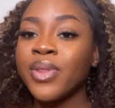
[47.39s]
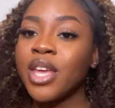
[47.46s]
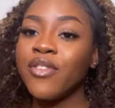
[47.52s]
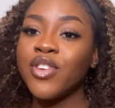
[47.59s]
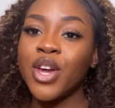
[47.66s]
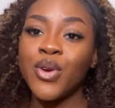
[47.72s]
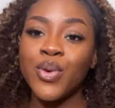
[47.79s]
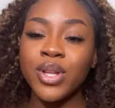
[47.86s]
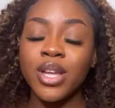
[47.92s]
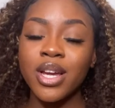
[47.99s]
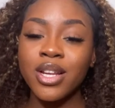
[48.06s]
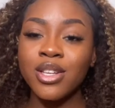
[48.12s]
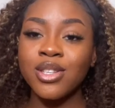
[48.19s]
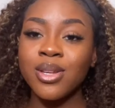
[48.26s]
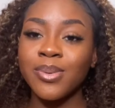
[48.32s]
If you're a
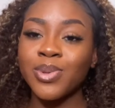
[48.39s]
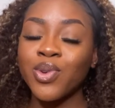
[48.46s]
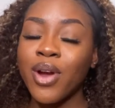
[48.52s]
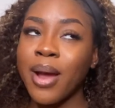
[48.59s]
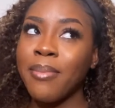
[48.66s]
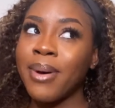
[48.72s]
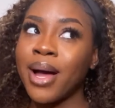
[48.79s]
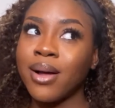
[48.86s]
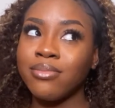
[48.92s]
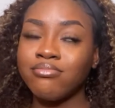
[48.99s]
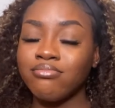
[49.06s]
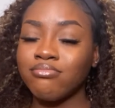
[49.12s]
returning subscriber,